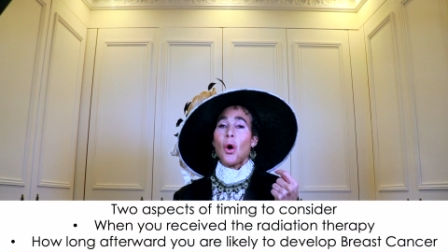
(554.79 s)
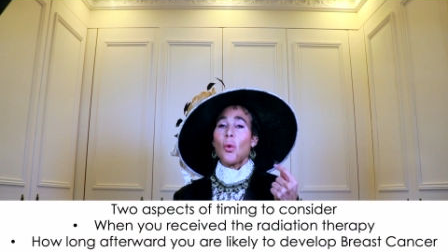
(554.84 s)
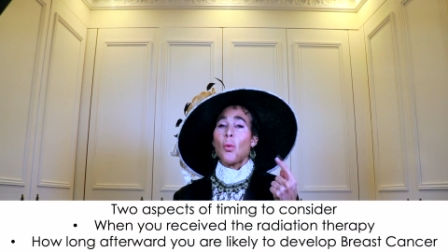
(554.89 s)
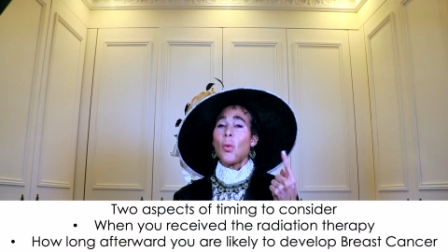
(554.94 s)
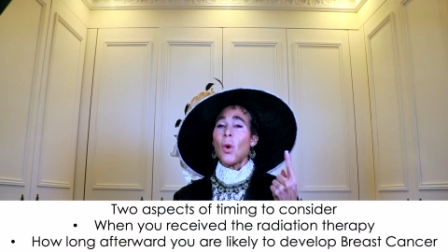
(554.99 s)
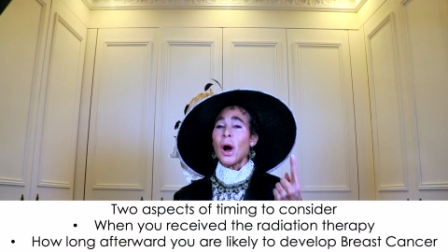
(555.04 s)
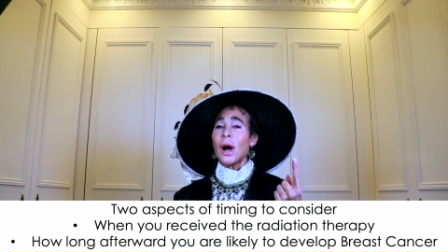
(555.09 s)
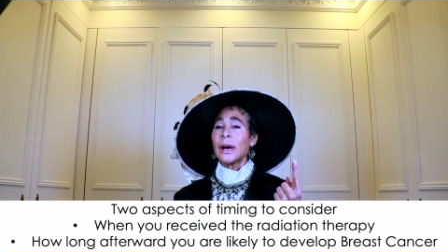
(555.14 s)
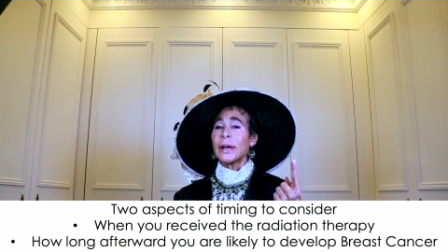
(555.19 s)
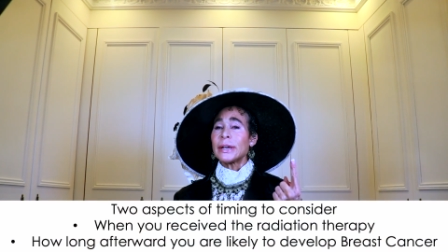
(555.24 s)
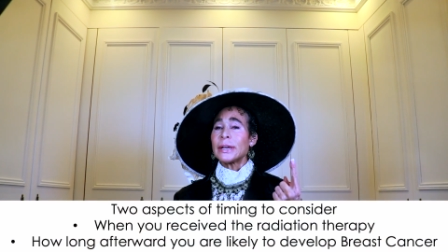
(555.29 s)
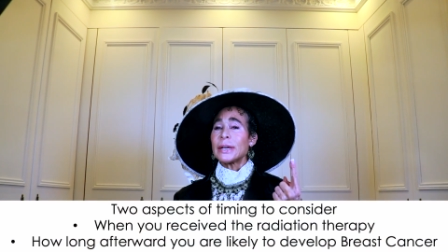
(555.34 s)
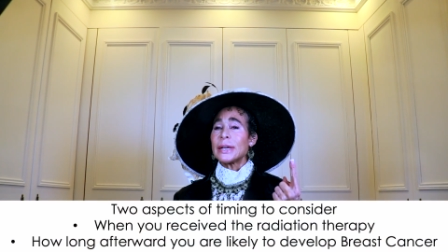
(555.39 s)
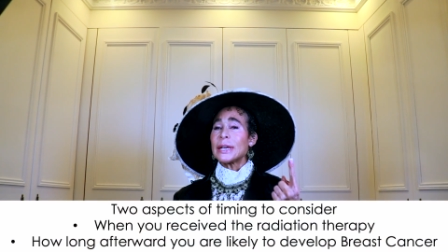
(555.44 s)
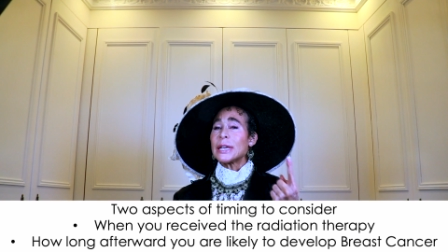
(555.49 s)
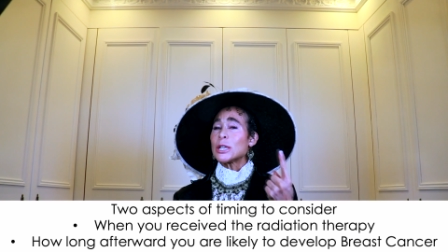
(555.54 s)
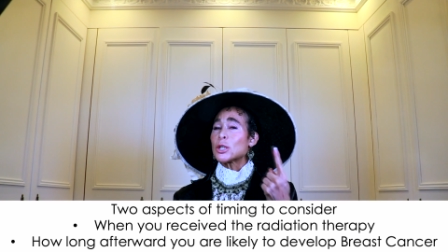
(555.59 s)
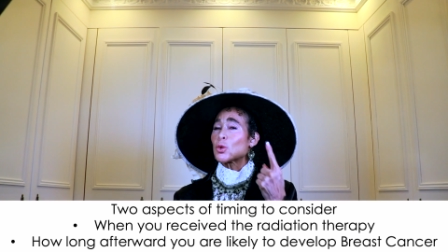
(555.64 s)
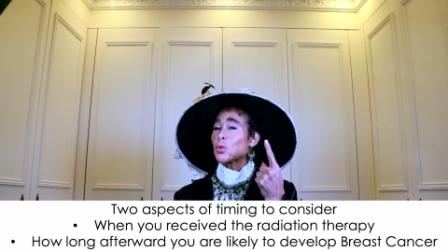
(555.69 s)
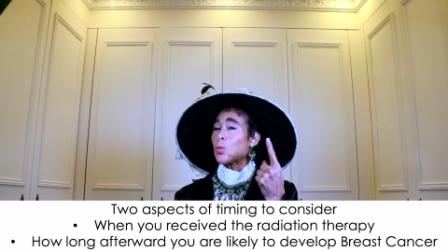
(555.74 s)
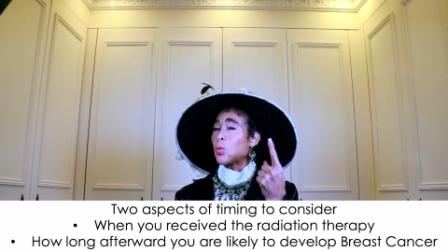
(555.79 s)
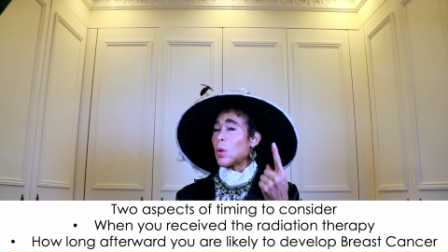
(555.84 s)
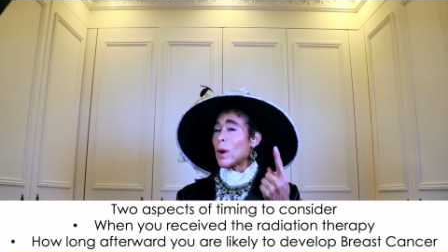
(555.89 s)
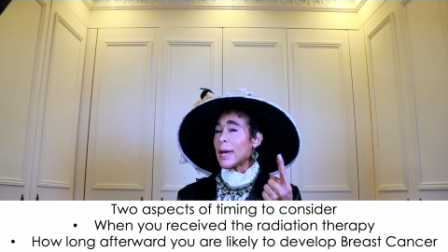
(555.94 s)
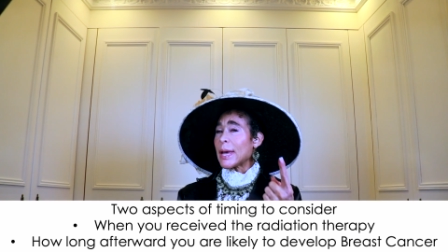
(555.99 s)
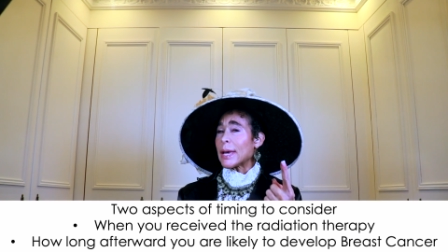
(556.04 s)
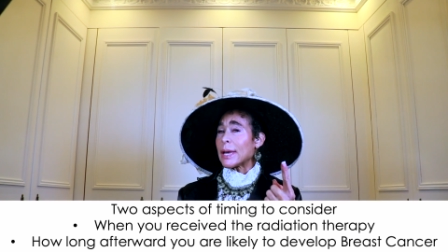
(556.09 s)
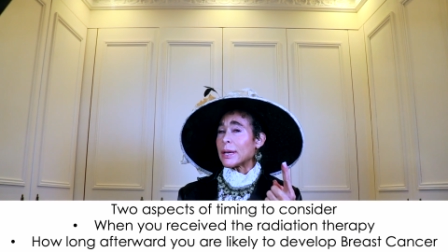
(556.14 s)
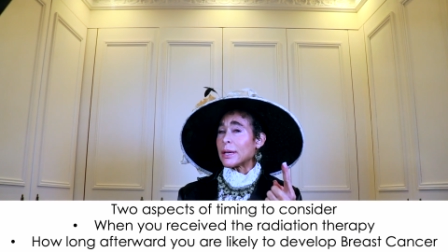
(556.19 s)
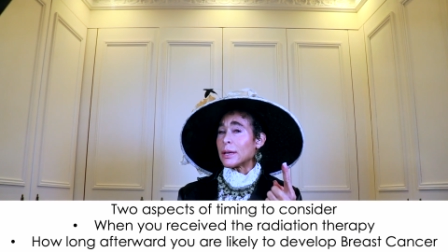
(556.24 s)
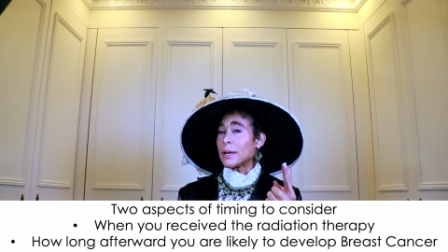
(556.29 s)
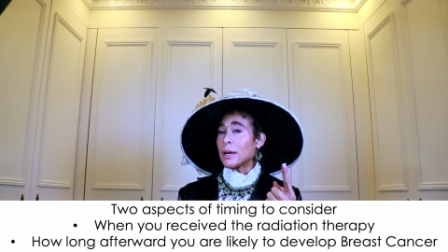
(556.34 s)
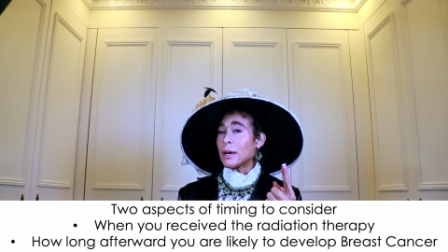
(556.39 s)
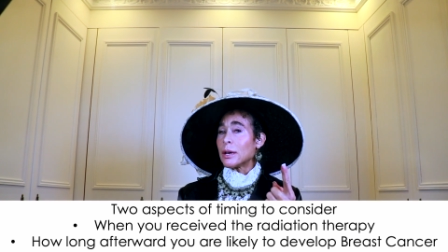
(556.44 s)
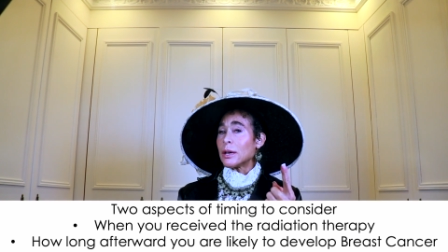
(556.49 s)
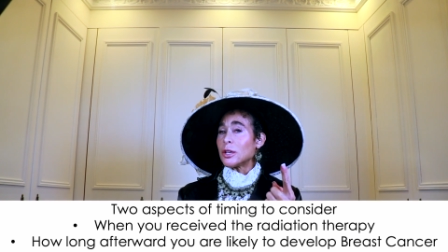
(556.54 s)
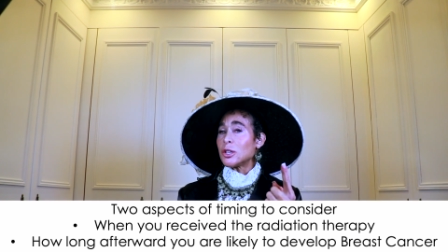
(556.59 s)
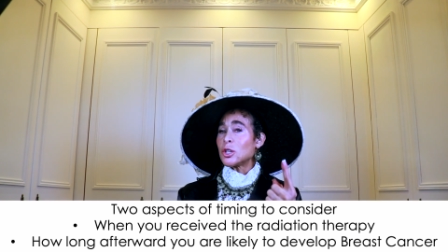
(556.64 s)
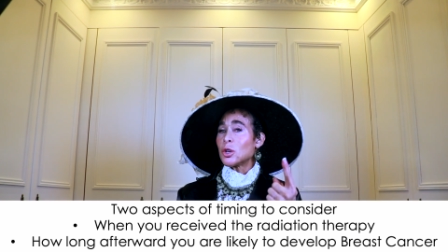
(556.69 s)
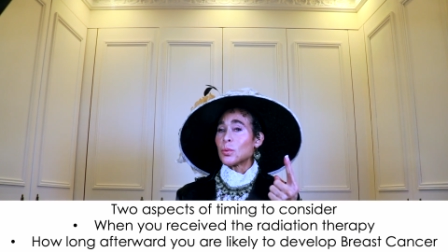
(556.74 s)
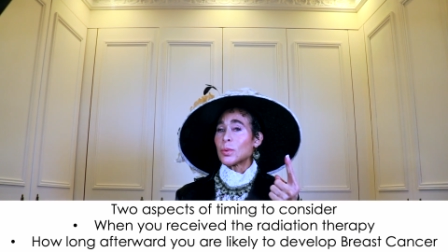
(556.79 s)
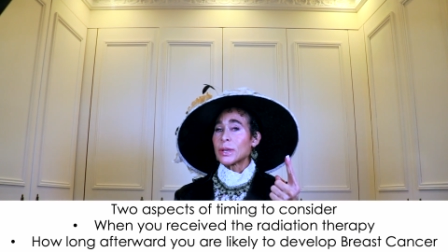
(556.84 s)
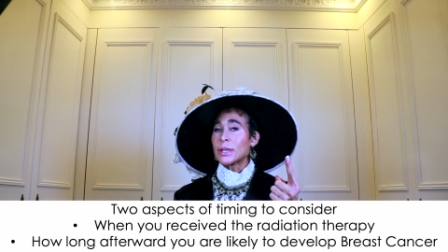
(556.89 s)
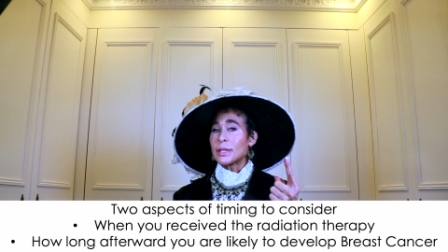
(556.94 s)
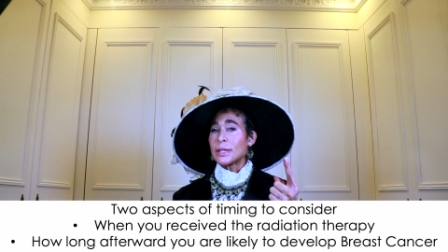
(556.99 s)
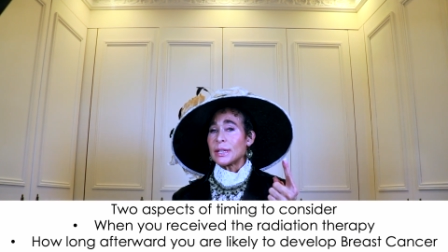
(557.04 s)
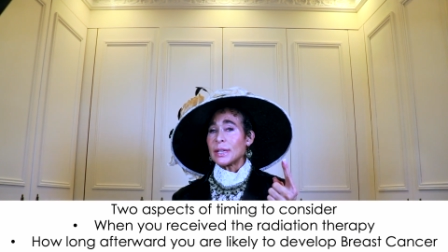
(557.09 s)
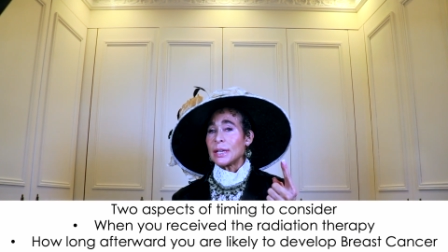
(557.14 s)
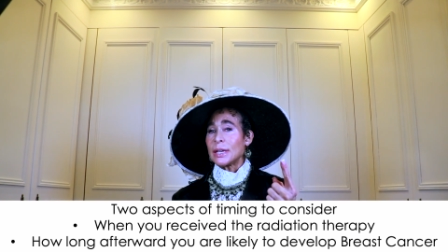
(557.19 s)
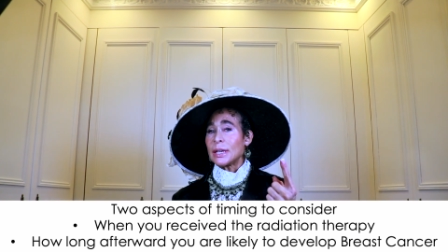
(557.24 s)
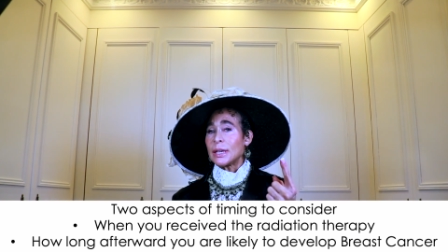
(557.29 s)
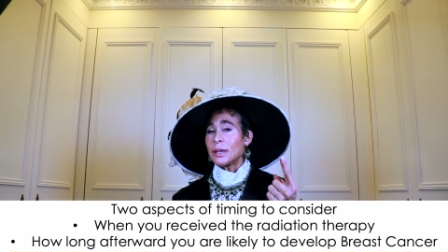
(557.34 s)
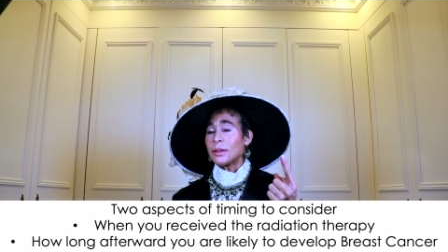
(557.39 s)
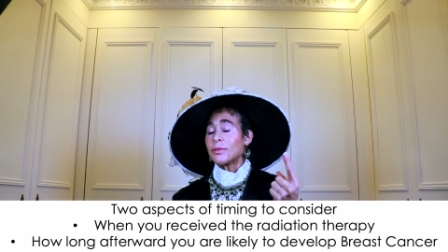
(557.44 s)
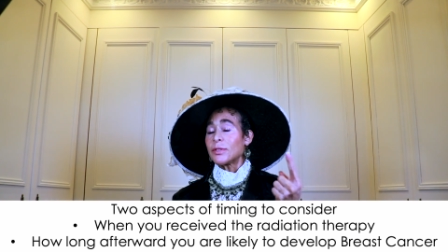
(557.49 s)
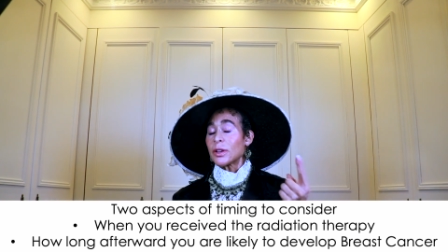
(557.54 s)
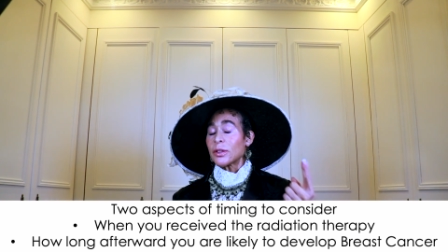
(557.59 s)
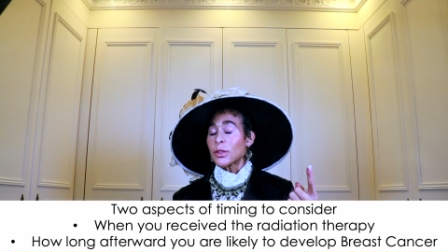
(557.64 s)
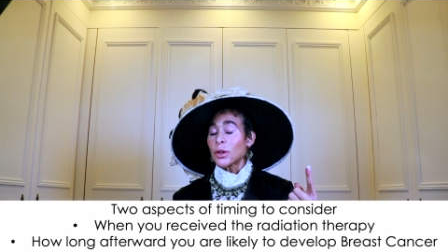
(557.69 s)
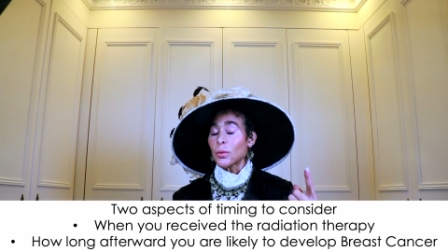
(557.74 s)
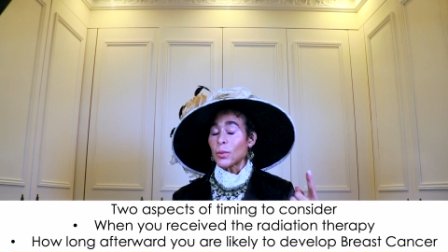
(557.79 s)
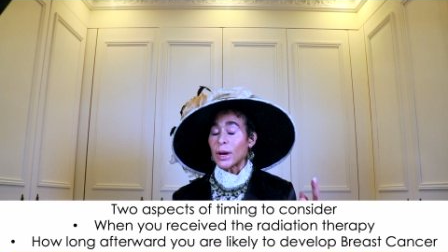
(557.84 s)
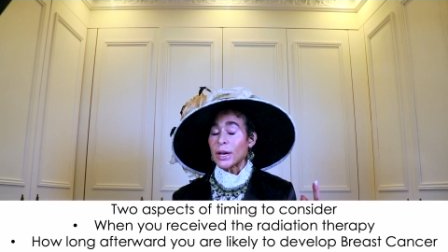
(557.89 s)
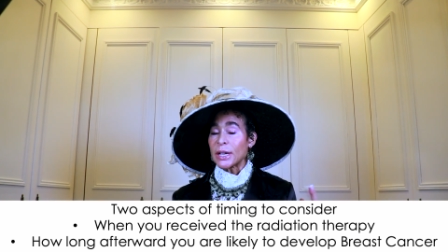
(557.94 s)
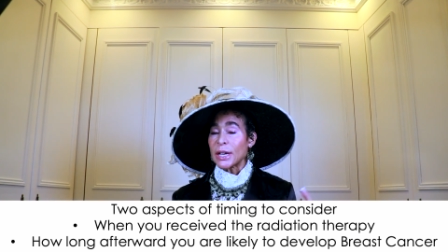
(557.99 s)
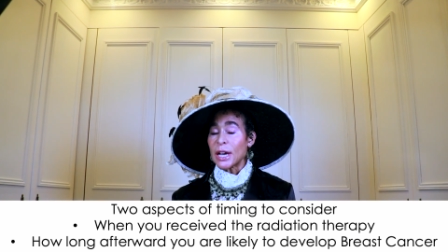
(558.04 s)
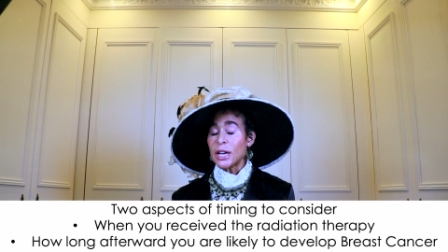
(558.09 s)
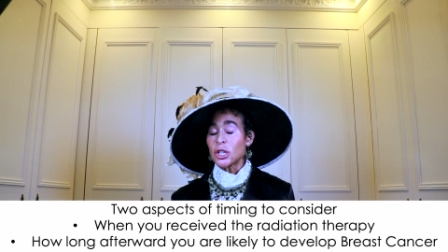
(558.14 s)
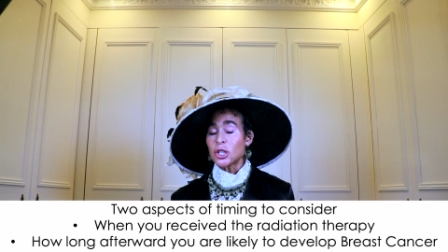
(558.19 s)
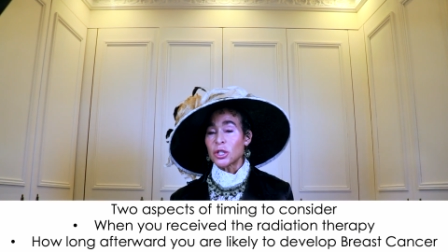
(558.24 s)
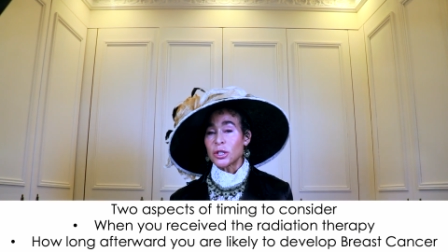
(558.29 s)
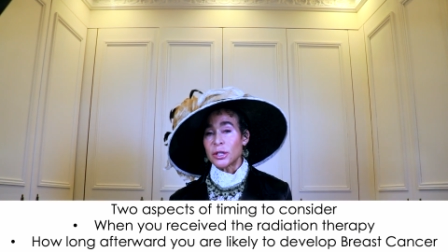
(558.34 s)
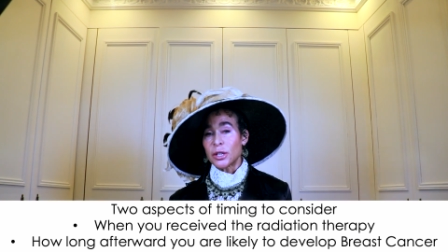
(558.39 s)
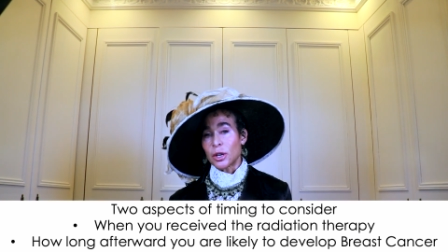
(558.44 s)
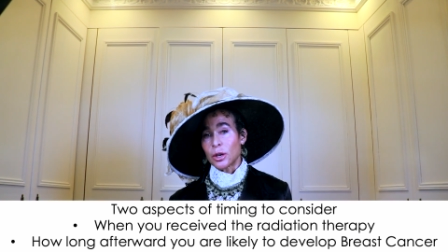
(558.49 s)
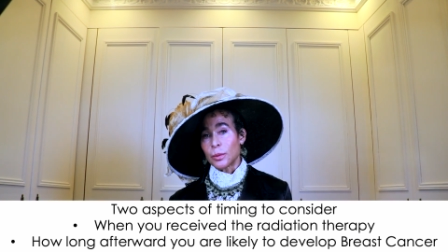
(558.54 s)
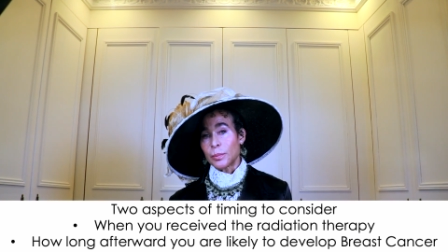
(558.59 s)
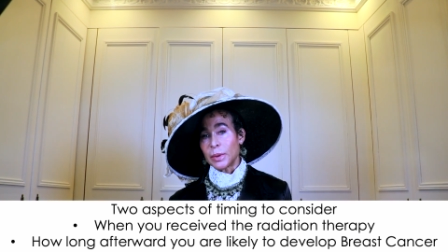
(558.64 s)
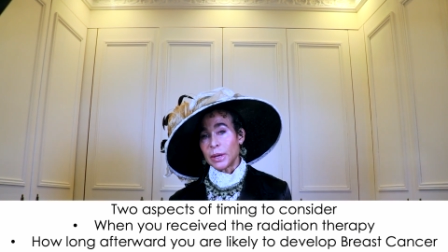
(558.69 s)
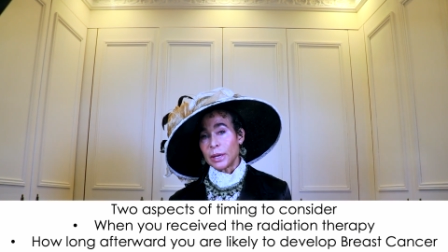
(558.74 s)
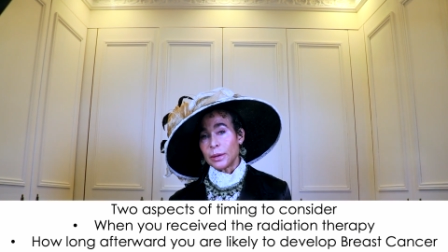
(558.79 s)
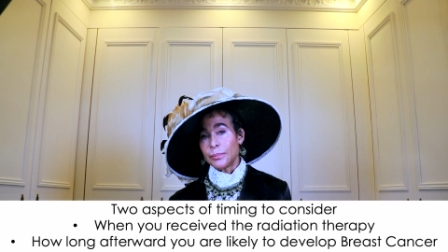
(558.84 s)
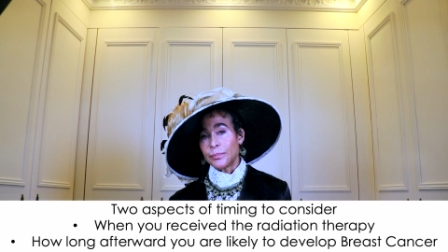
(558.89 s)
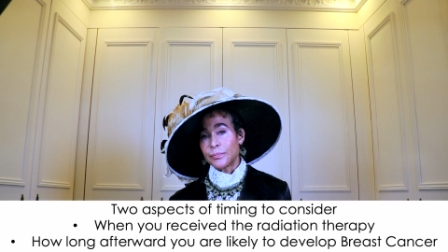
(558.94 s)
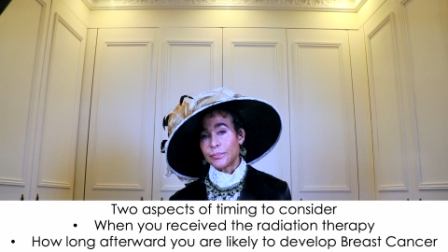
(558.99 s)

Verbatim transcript: One is when you received the radiation therapy.